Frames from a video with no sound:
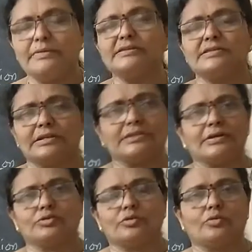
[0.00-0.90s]
Means
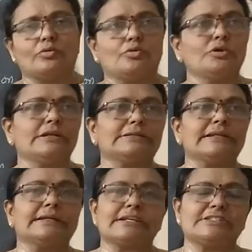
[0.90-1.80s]
that only the
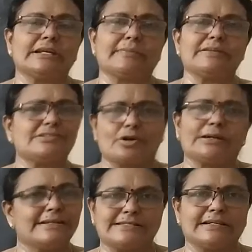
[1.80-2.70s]
three other children means
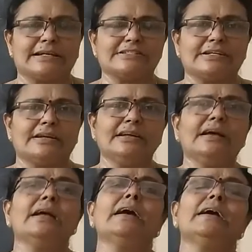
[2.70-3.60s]
not his children.
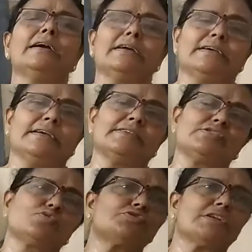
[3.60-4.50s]

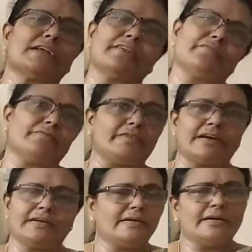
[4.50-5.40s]
His two children
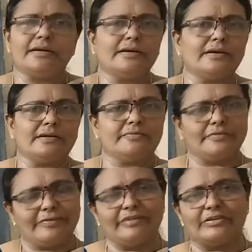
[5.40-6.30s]
were,
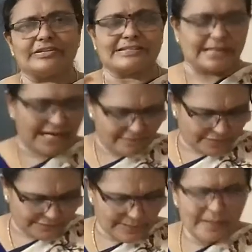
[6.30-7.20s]
we went with his
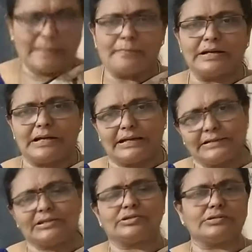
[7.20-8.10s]
grandfather, but
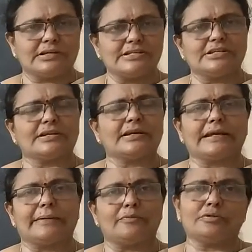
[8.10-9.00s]
other three children
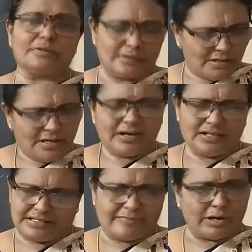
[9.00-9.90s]
came.
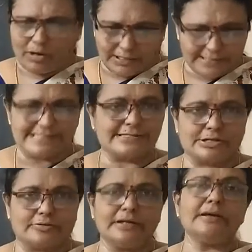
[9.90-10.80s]
They were not his
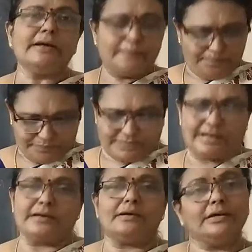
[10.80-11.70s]
children.
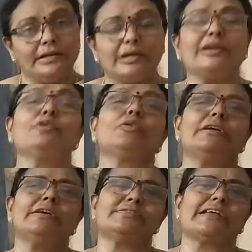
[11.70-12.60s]

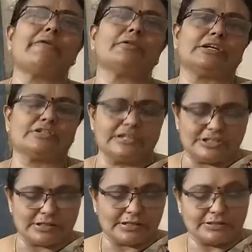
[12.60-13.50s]
He saved the
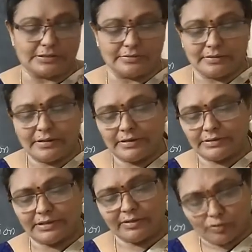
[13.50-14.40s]
three children.
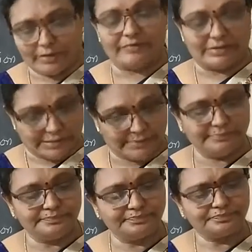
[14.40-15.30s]
Children who were with him.